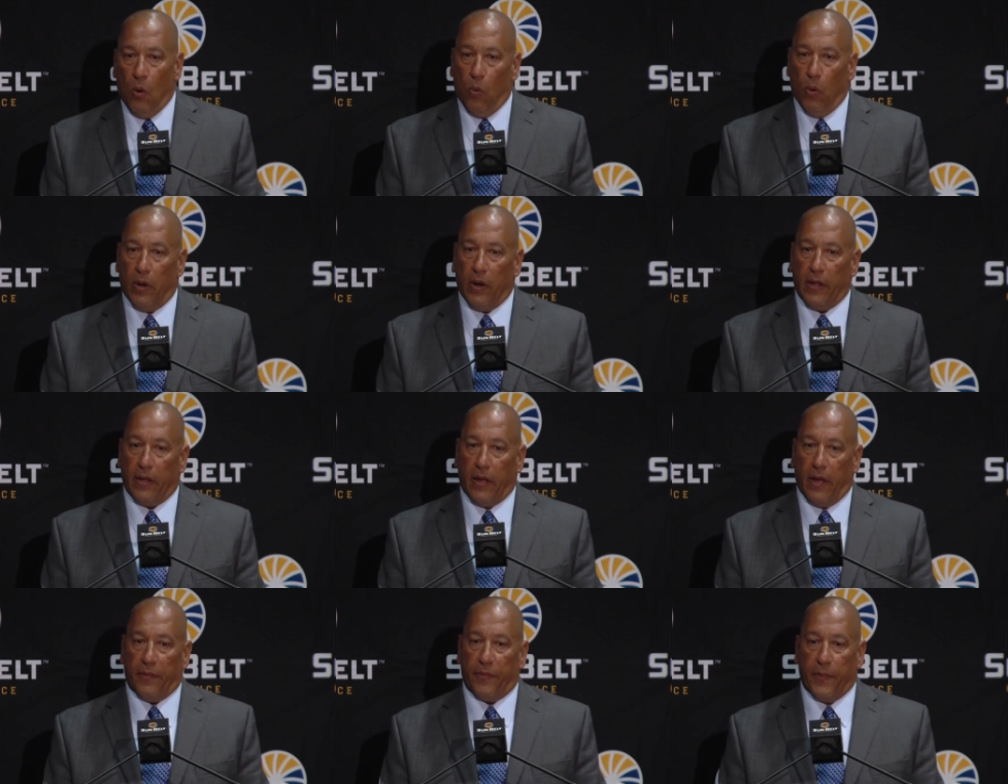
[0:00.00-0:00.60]

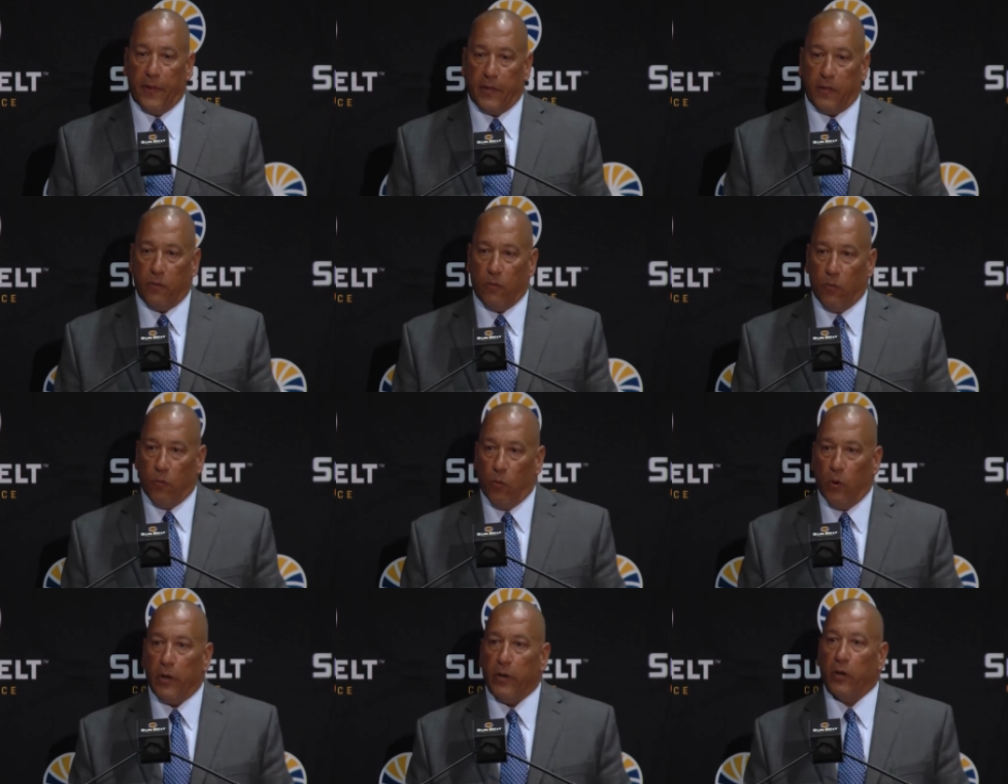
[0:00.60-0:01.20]
Well, I, I think
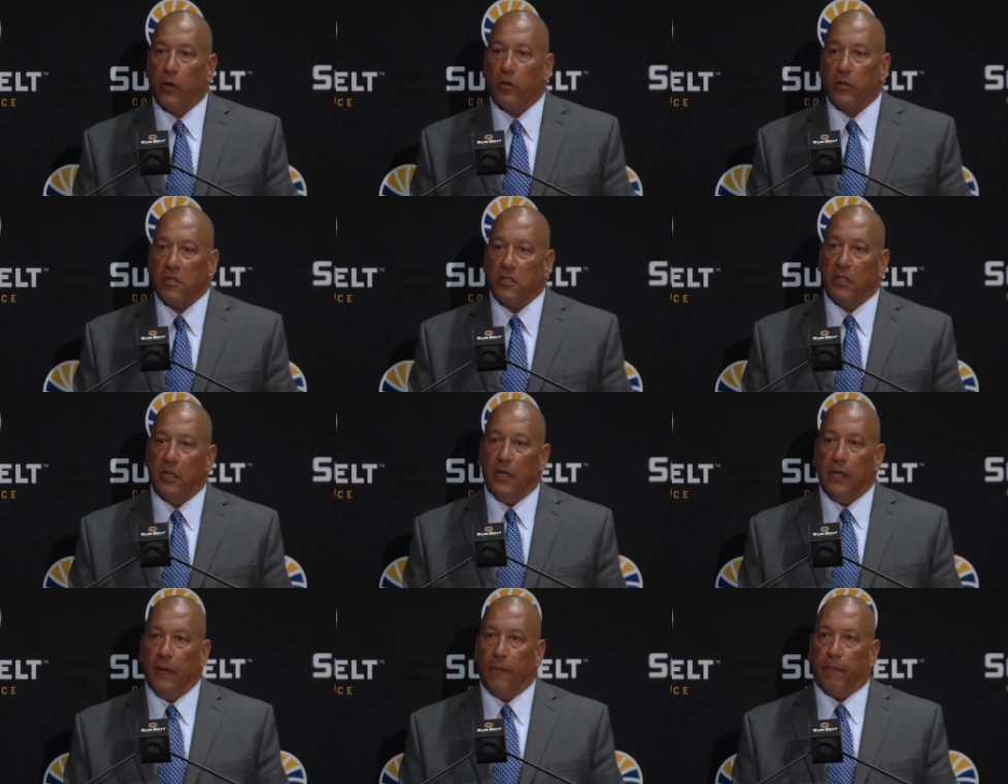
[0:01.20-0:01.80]
what you're going to
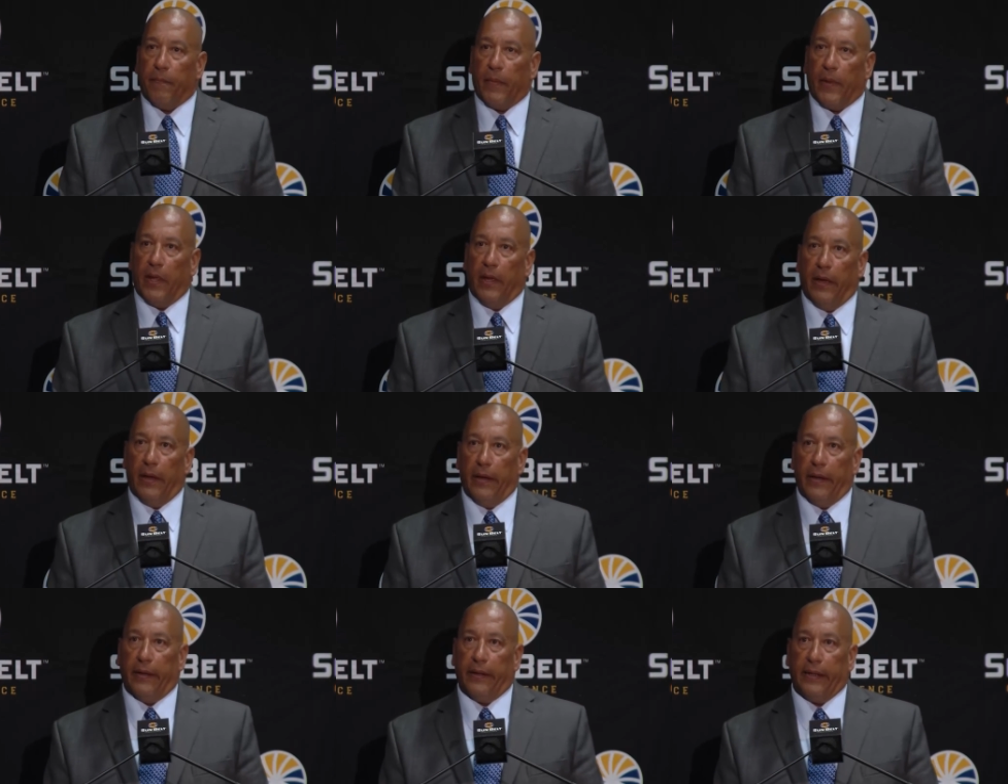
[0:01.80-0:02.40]
see
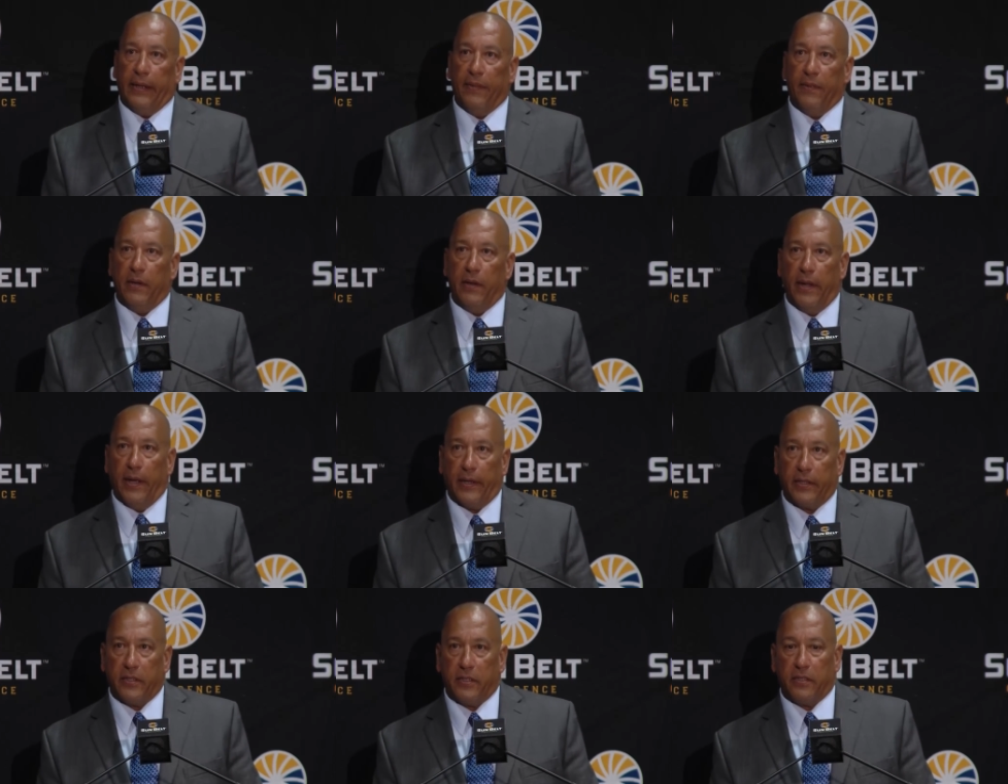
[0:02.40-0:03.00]
uh, in the
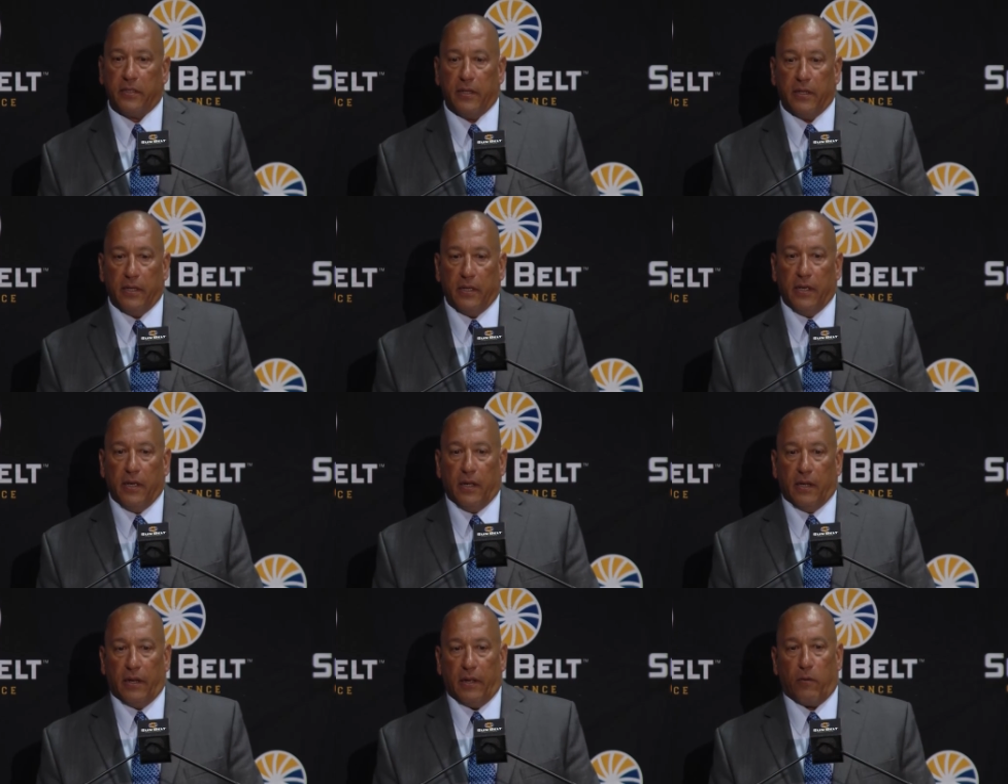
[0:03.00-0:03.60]
next,
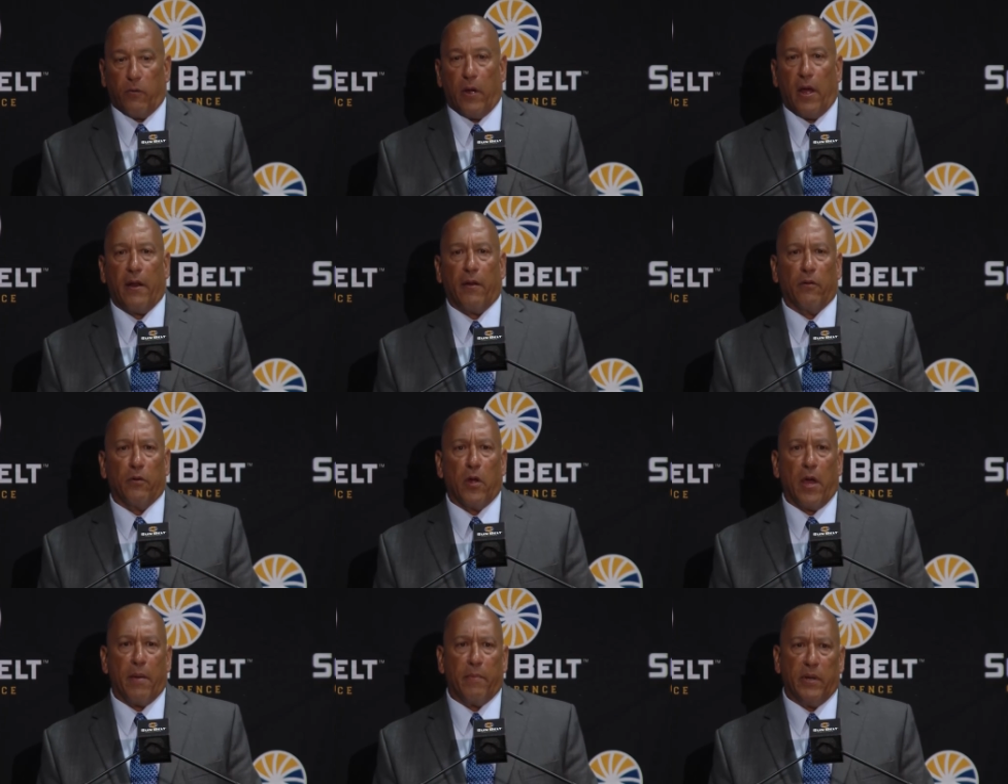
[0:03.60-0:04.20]
like, I
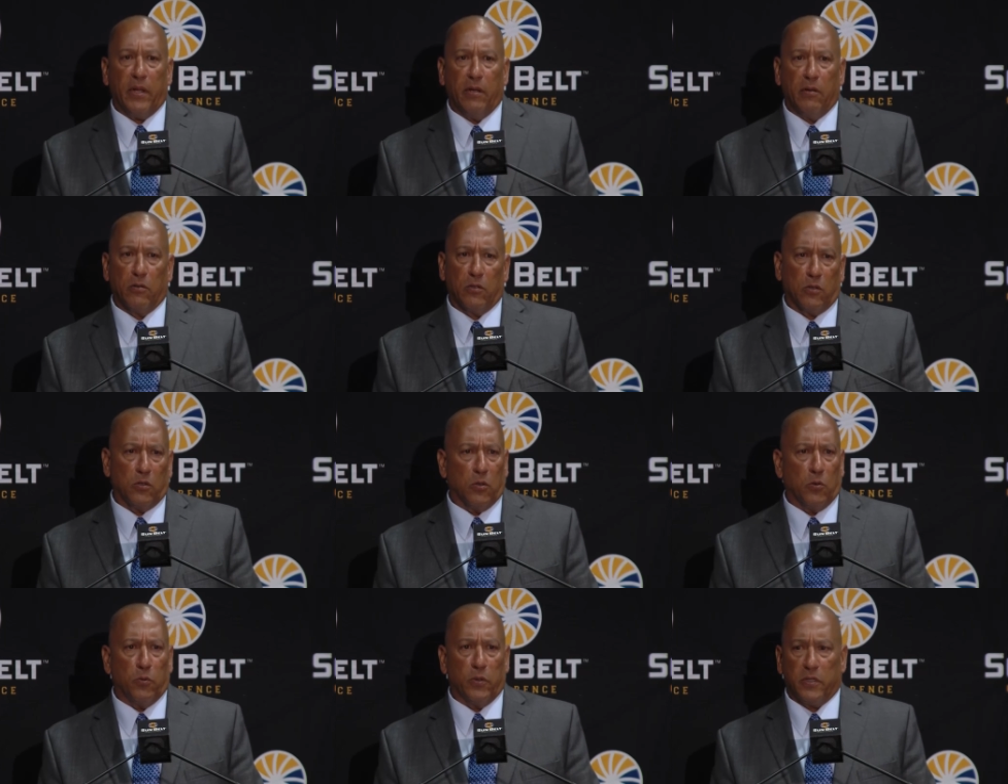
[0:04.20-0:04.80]
don't know how many years
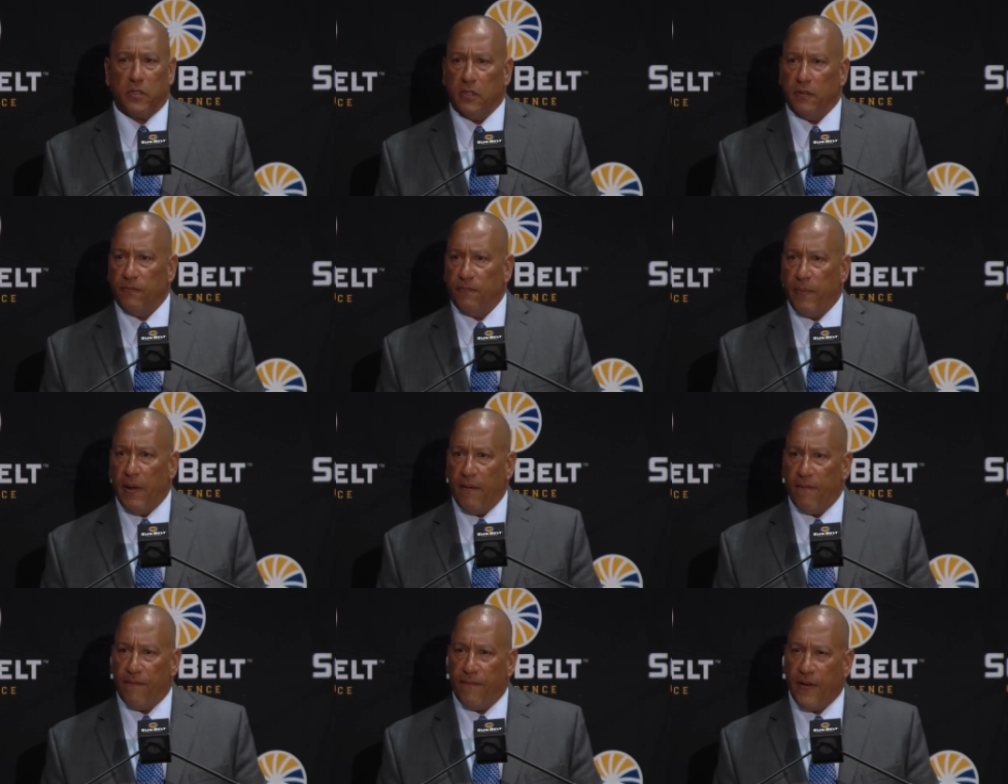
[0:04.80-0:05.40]
ago, was it
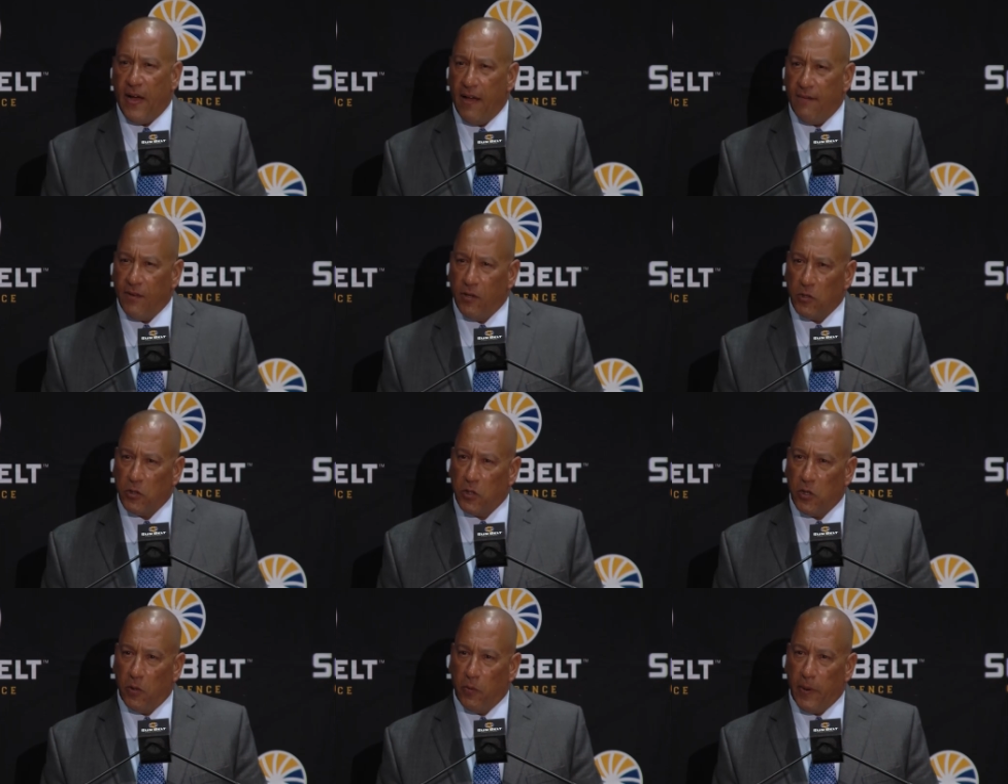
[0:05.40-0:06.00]
about five
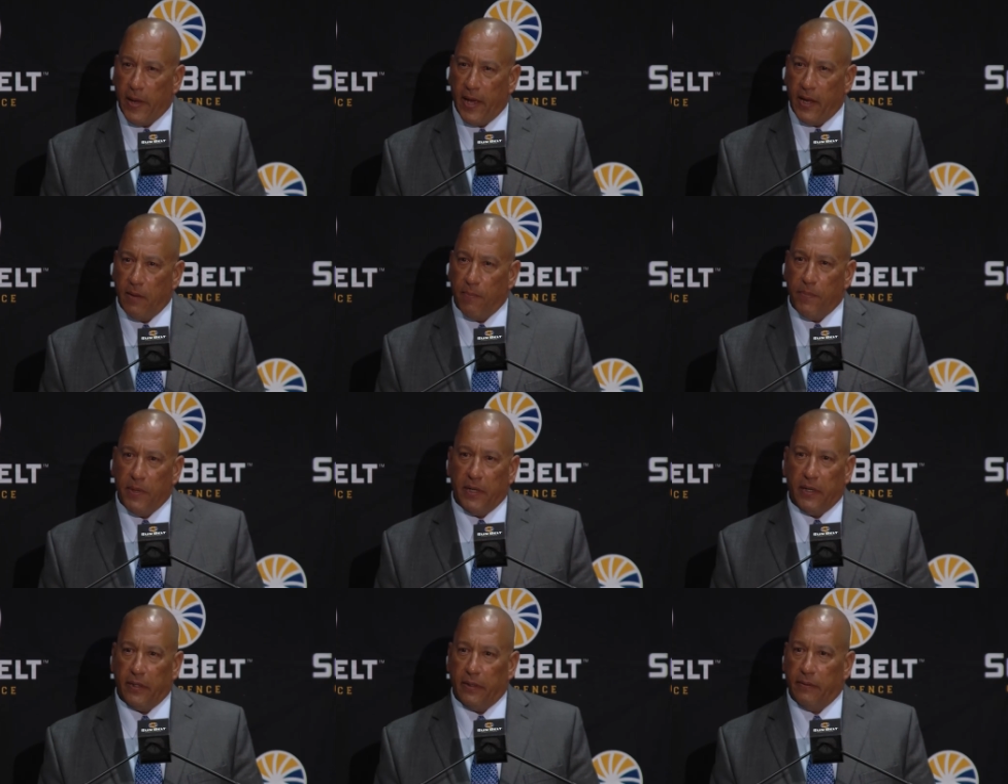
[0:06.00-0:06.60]
years ago, we had a
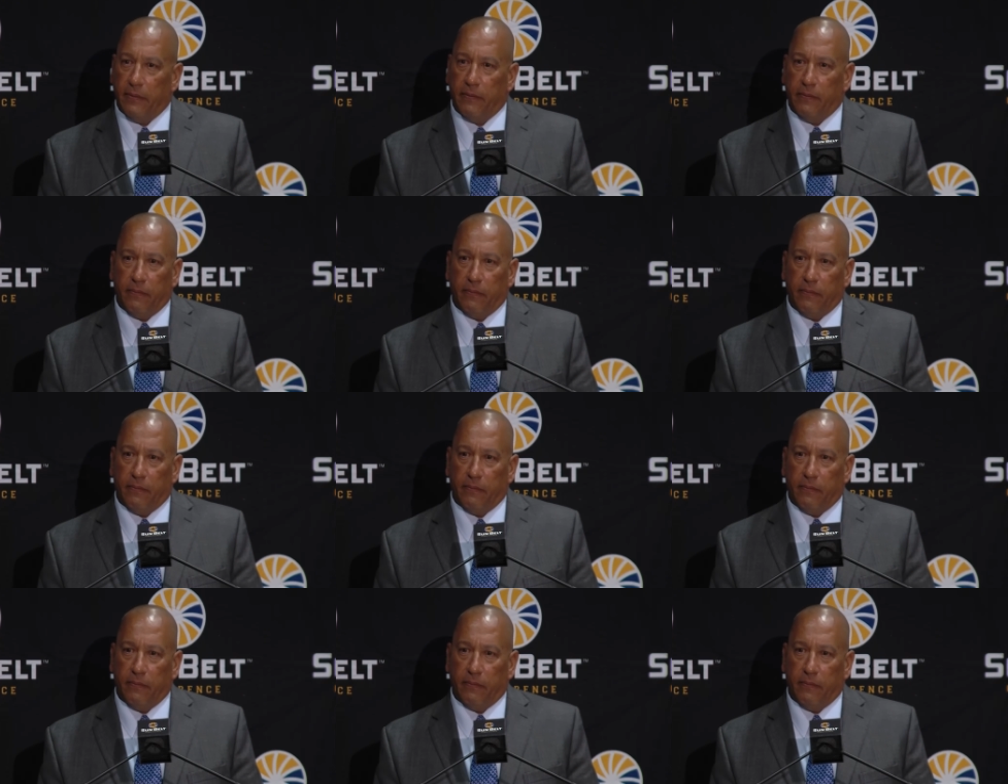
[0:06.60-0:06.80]
big